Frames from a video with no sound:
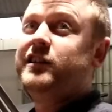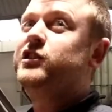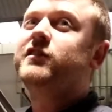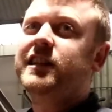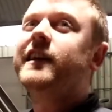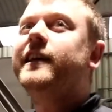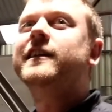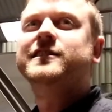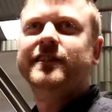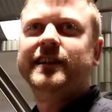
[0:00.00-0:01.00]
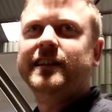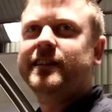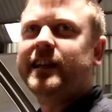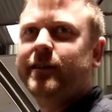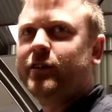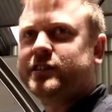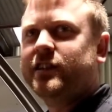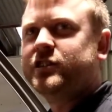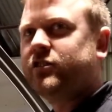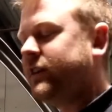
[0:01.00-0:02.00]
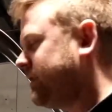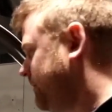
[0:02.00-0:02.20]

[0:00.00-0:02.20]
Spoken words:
a Duratec in it, so the gearbox goes straight